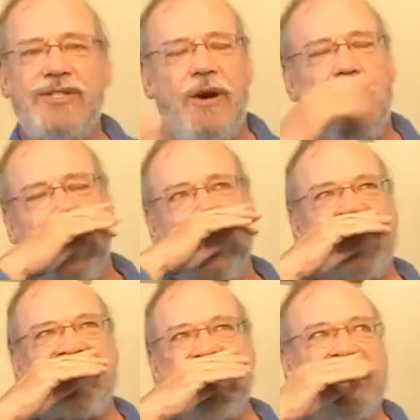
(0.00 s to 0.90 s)
So
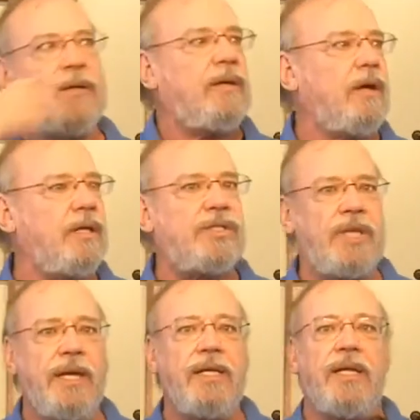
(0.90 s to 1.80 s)

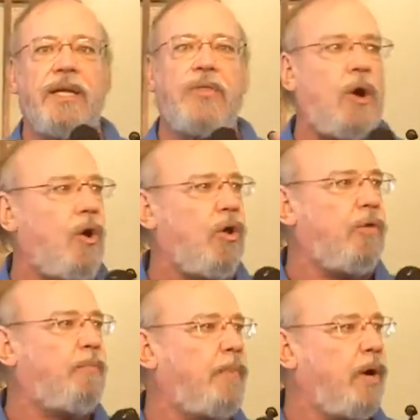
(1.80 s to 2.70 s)
suddenly the
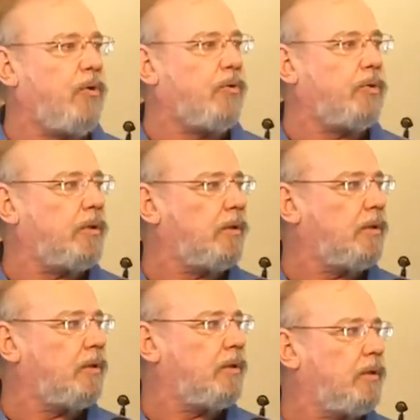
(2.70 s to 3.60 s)
whole
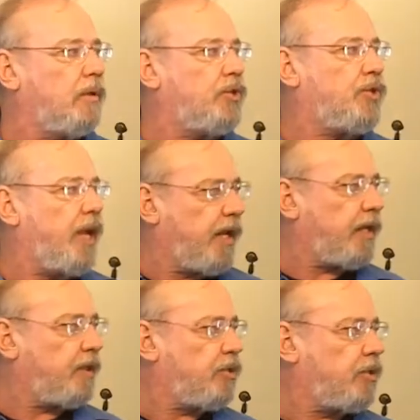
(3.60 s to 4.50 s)
boat
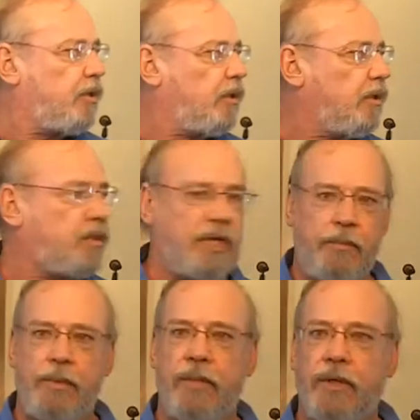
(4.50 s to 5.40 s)
changed its
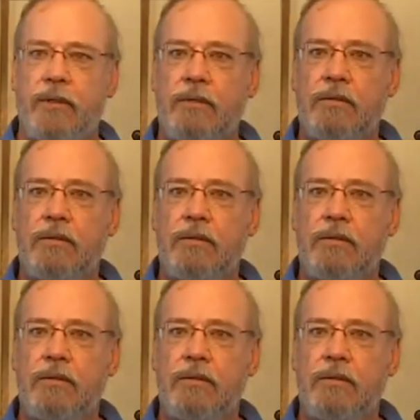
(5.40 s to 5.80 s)
temperament.